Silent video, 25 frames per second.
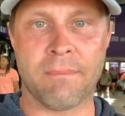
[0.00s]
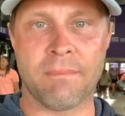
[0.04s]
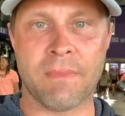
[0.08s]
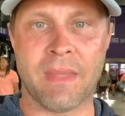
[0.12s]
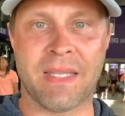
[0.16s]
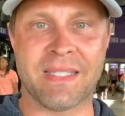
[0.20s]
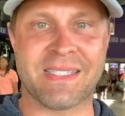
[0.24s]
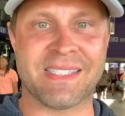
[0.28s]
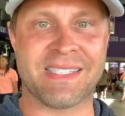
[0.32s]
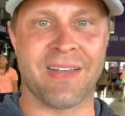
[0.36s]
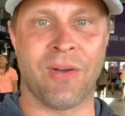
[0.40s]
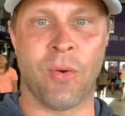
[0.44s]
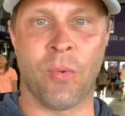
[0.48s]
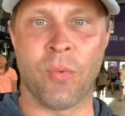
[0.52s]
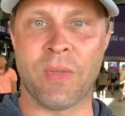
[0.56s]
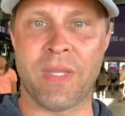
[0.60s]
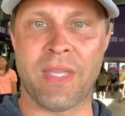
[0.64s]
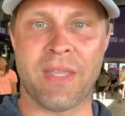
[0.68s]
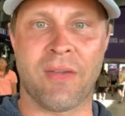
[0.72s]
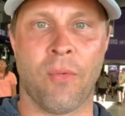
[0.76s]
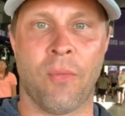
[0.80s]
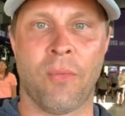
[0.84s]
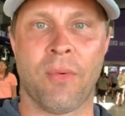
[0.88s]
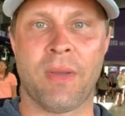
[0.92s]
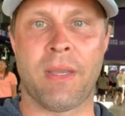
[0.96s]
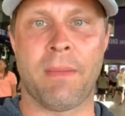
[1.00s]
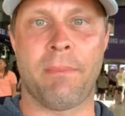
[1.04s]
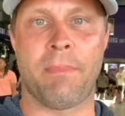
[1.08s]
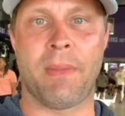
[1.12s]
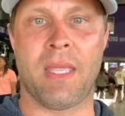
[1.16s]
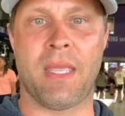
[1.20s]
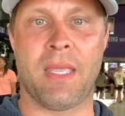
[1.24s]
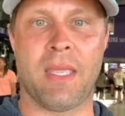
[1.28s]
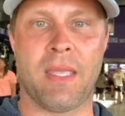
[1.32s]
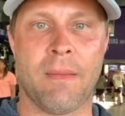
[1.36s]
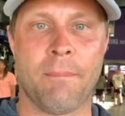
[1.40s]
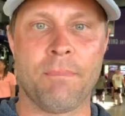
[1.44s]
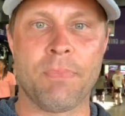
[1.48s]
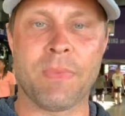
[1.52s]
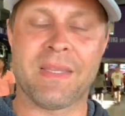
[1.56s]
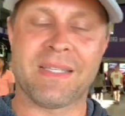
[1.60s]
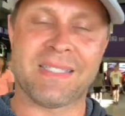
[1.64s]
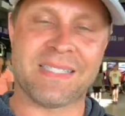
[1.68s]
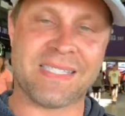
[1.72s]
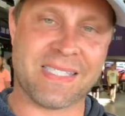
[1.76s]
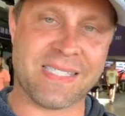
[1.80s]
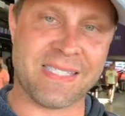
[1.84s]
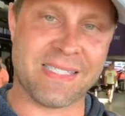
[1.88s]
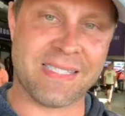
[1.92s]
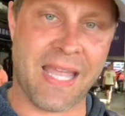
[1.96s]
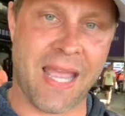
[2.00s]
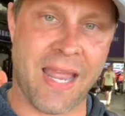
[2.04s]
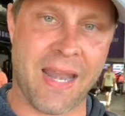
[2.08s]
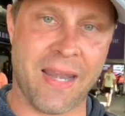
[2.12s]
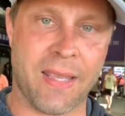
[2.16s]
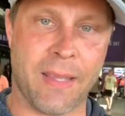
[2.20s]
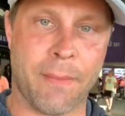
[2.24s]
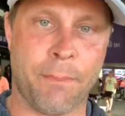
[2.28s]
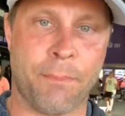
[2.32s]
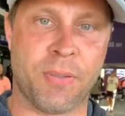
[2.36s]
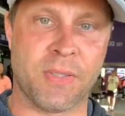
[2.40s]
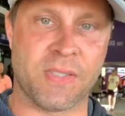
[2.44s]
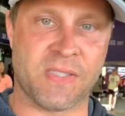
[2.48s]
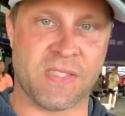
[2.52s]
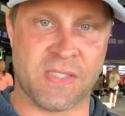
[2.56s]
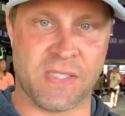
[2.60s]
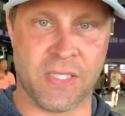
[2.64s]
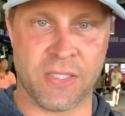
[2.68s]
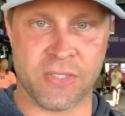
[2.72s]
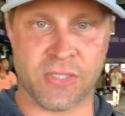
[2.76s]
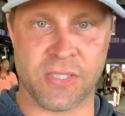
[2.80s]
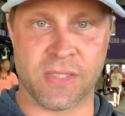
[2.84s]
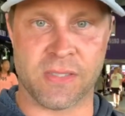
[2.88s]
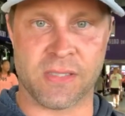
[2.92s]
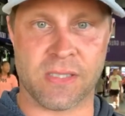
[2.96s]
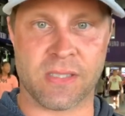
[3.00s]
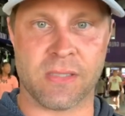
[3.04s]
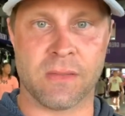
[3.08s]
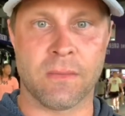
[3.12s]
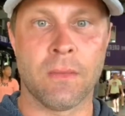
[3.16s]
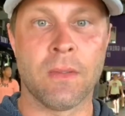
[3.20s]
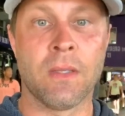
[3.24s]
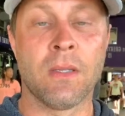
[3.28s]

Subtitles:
It's only going to be static positions.